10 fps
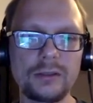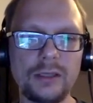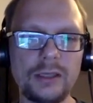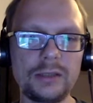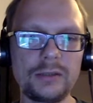
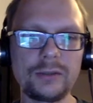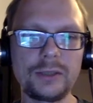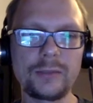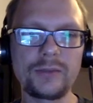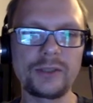I don't know why
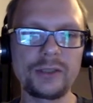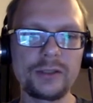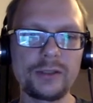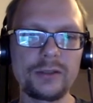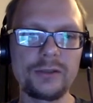I'm
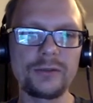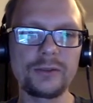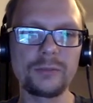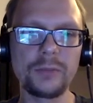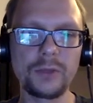using
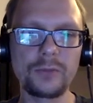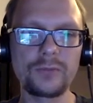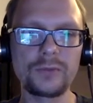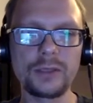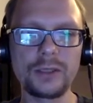
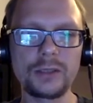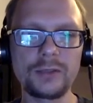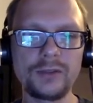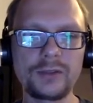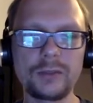both
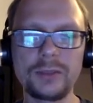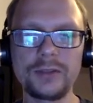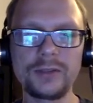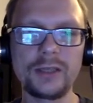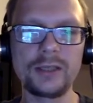this
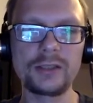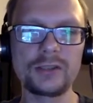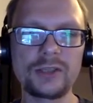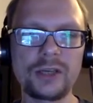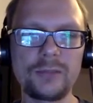comment and a
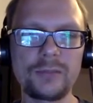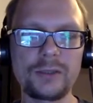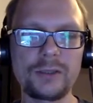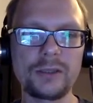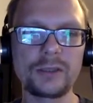sharp
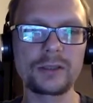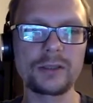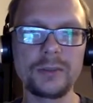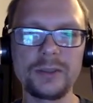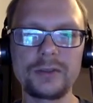
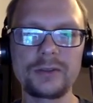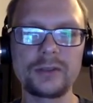comment,